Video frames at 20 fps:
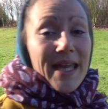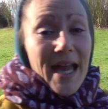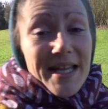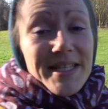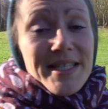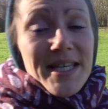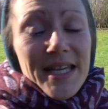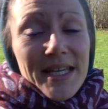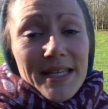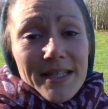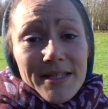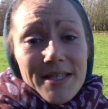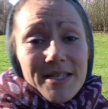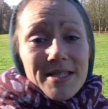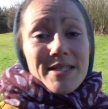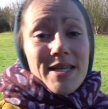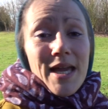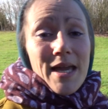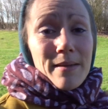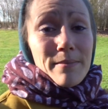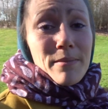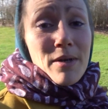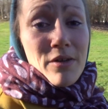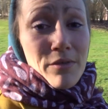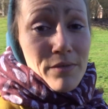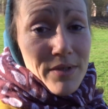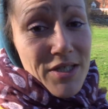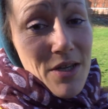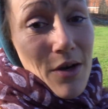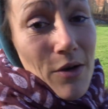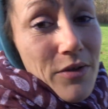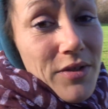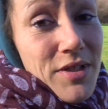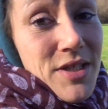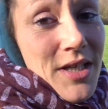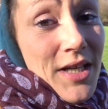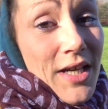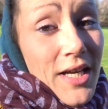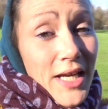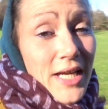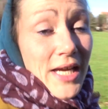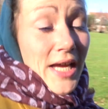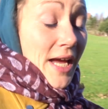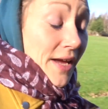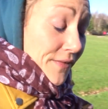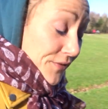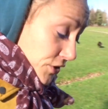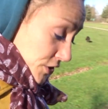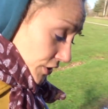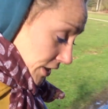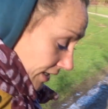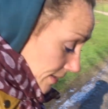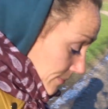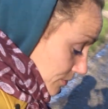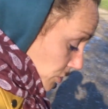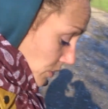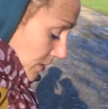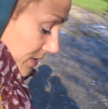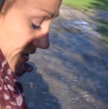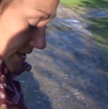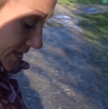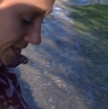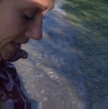getting the same results. If you keep doing the